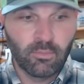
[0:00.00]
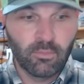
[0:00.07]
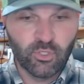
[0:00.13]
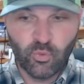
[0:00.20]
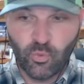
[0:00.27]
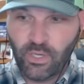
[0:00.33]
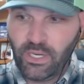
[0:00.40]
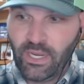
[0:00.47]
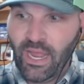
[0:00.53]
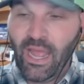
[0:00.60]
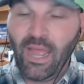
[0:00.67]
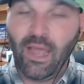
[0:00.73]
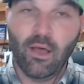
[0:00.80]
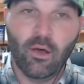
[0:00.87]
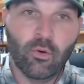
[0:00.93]
between
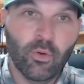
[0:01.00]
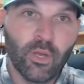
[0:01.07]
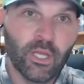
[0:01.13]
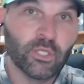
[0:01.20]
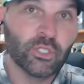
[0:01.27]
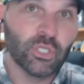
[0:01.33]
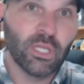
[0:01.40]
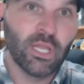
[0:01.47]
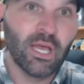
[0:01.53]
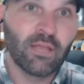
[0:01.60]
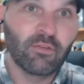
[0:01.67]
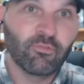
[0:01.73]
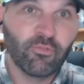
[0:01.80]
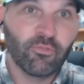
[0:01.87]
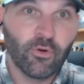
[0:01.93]
now and
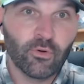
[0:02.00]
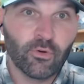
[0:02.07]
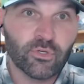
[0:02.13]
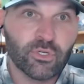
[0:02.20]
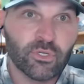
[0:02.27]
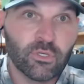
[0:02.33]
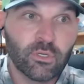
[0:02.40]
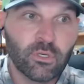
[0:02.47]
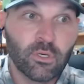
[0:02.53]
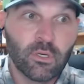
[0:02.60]
July 1st